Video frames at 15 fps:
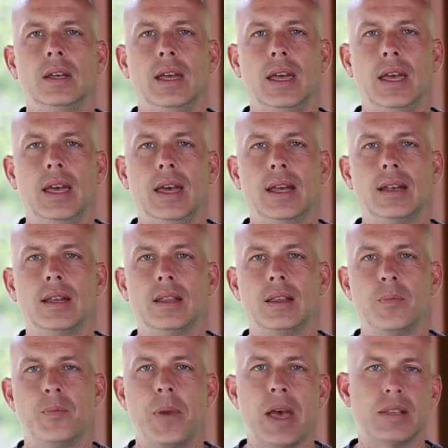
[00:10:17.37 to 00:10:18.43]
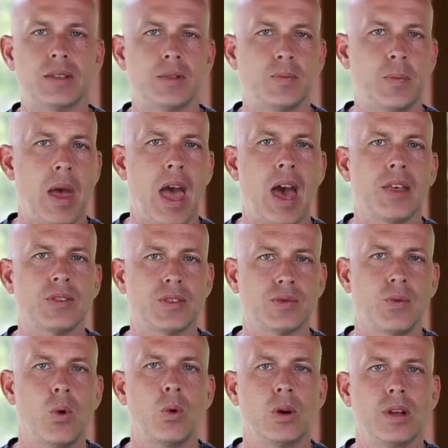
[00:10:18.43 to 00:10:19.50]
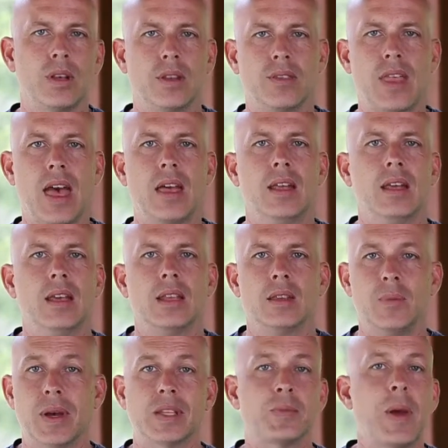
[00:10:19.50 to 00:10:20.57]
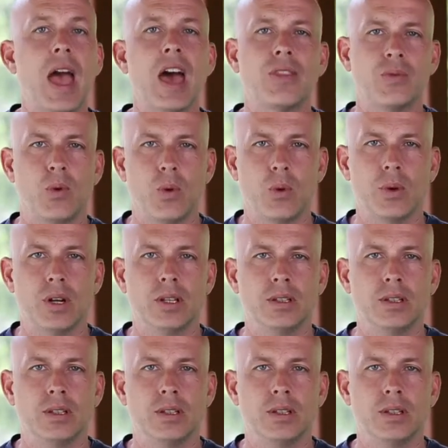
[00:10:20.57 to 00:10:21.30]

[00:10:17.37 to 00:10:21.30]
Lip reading: and the best paths forward. The best path forward.